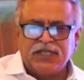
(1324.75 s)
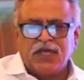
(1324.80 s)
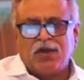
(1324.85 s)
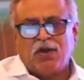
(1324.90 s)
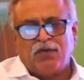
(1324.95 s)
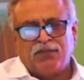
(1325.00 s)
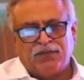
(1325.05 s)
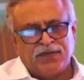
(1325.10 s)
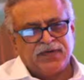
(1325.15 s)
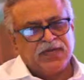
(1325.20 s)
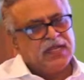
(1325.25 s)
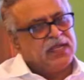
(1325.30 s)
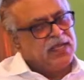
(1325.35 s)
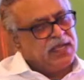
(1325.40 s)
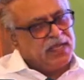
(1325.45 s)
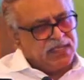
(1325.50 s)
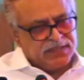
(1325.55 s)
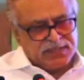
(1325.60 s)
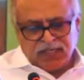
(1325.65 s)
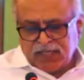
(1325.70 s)
they are offered
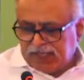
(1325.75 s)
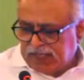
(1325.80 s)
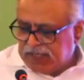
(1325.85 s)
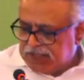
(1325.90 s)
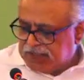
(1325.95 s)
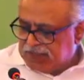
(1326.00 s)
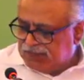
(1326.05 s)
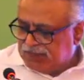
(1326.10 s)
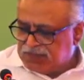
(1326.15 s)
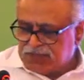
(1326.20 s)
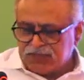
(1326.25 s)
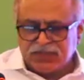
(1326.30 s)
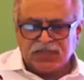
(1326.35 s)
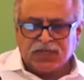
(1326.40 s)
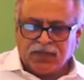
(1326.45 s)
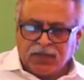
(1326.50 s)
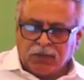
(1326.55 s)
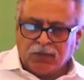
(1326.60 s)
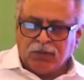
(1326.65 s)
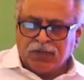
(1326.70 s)
SLKT, which is
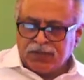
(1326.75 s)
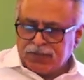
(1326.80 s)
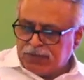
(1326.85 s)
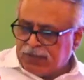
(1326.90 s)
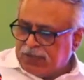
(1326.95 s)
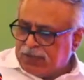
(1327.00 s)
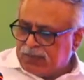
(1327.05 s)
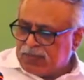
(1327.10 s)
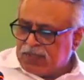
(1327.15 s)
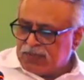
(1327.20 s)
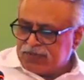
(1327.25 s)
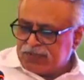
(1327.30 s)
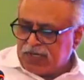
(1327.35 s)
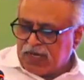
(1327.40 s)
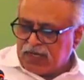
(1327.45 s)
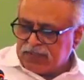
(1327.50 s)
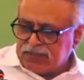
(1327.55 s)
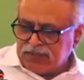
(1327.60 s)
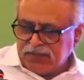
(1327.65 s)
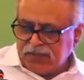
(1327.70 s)
a regular treatment
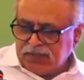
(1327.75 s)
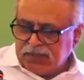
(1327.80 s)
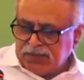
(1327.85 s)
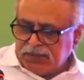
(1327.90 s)
strategy,